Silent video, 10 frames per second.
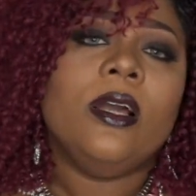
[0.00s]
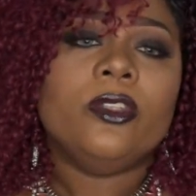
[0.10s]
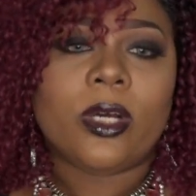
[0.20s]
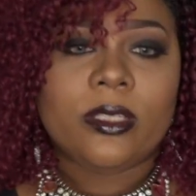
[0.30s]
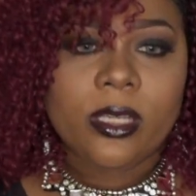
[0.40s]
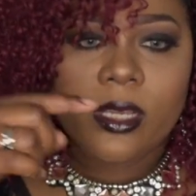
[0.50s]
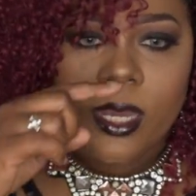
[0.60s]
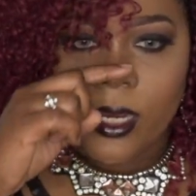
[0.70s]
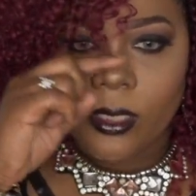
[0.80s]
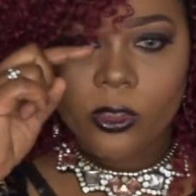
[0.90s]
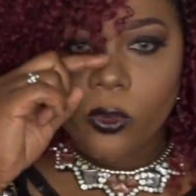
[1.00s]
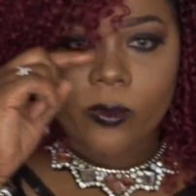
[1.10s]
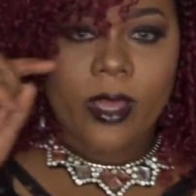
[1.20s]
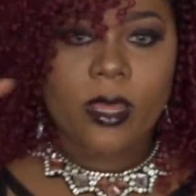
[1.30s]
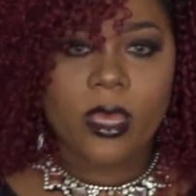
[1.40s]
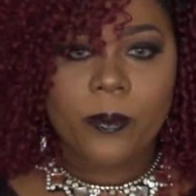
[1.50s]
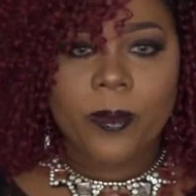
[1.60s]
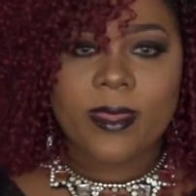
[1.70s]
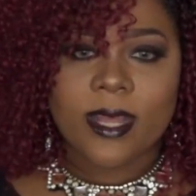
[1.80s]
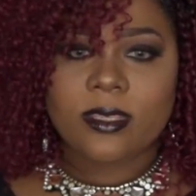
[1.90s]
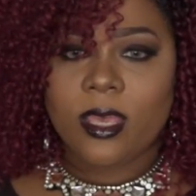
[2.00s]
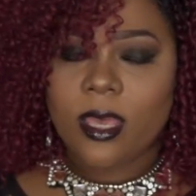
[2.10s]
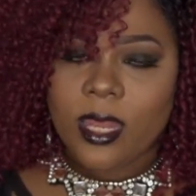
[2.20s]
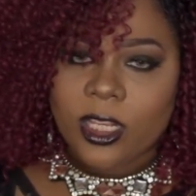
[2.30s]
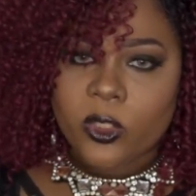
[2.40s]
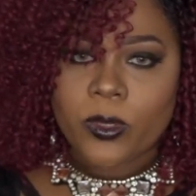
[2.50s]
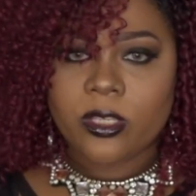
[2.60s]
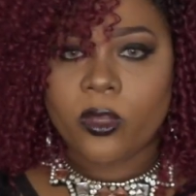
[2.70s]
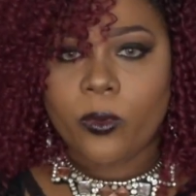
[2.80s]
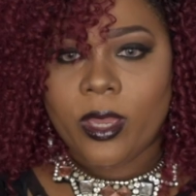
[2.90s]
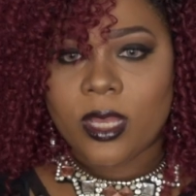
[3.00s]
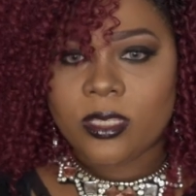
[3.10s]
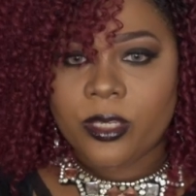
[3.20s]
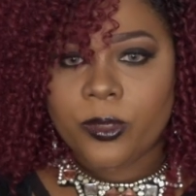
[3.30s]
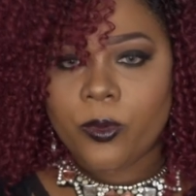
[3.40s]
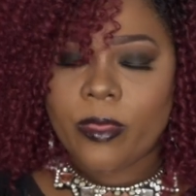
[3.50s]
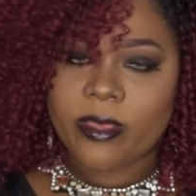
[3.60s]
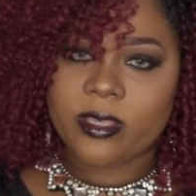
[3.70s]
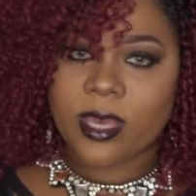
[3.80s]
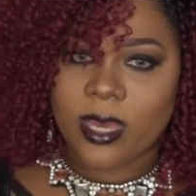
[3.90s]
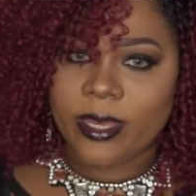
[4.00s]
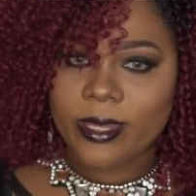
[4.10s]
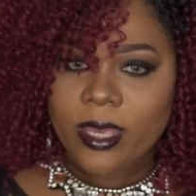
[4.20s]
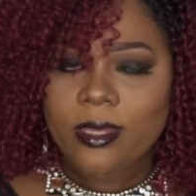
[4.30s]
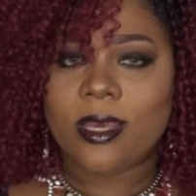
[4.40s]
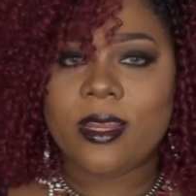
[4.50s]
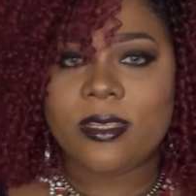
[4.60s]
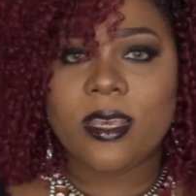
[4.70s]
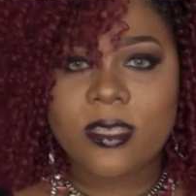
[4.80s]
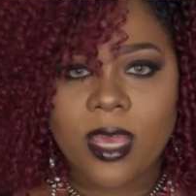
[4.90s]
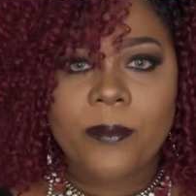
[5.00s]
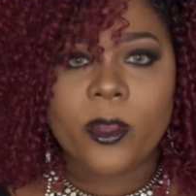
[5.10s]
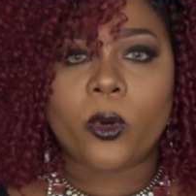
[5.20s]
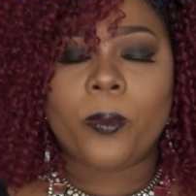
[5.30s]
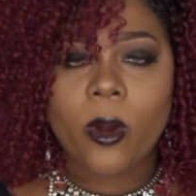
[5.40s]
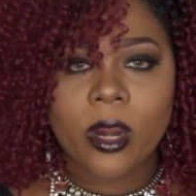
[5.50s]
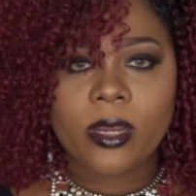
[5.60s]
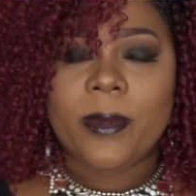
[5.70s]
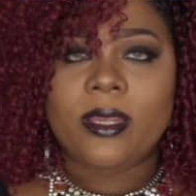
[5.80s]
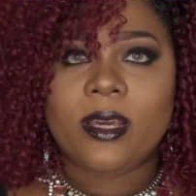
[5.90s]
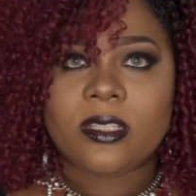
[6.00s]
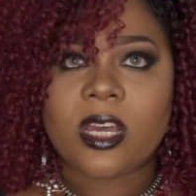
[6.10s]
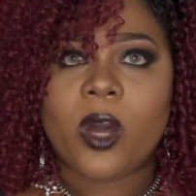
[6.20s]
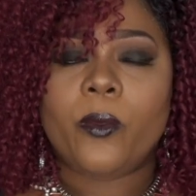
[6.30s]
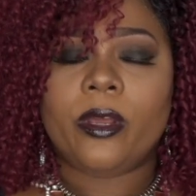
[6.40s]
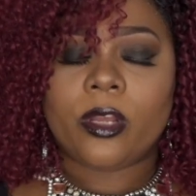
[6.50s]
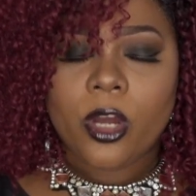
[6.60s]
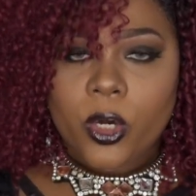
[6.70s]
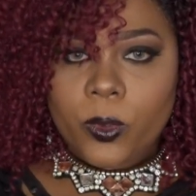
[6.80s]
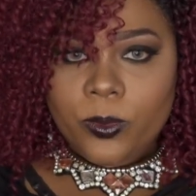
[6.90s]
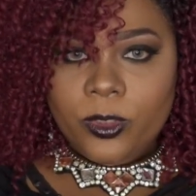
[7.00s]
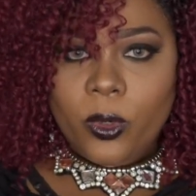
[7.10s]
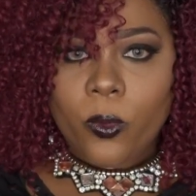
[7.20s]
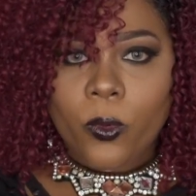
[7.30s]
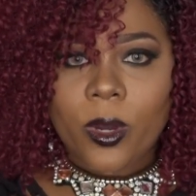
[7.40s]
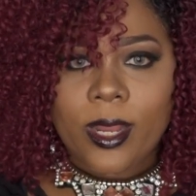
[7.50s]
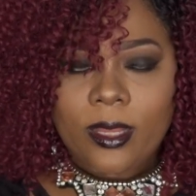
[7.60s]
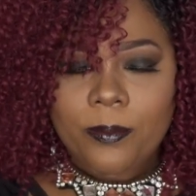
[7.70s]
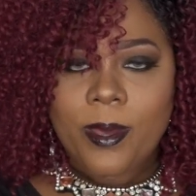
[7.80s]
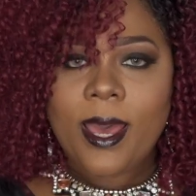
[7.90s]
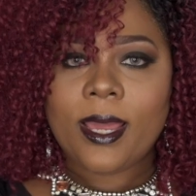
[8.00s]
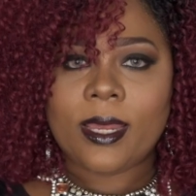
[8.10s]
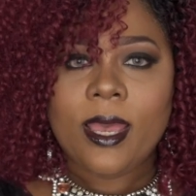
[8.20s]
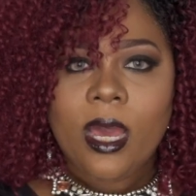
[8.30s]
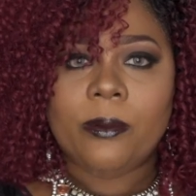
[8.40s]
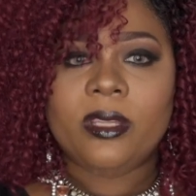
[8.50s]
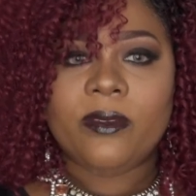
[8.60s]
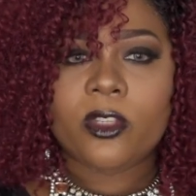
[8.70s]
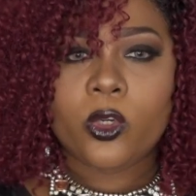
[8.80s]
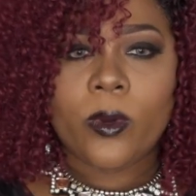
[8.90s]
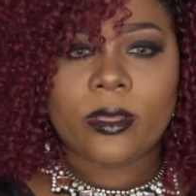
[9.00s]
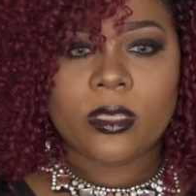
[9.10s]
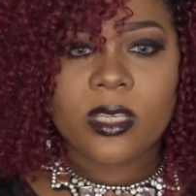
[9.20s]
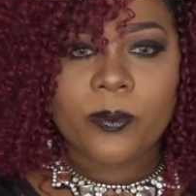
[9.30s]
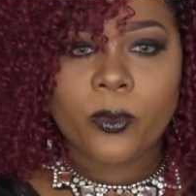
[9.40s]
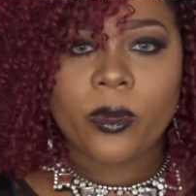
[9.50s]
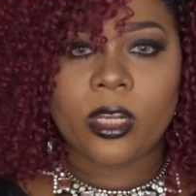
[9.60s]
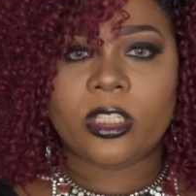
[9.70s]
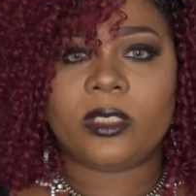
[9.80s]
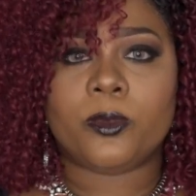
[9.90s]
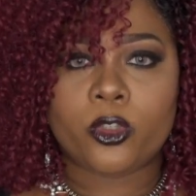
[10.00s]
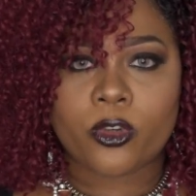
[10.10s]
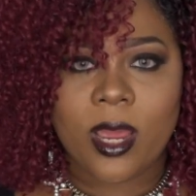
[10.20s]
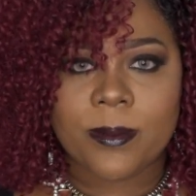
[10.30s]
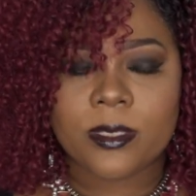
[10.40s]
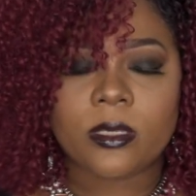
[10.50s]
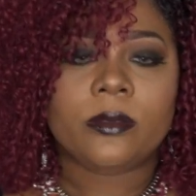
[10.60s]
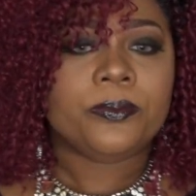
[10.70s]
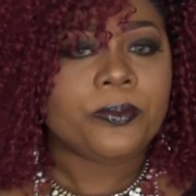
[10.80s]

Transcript: So I did cut a little right here, but that's it. And I twisted the wig to the side. Now this is a middle part. It does come with combs, one at the back, I believe two at the temple and adjustable straps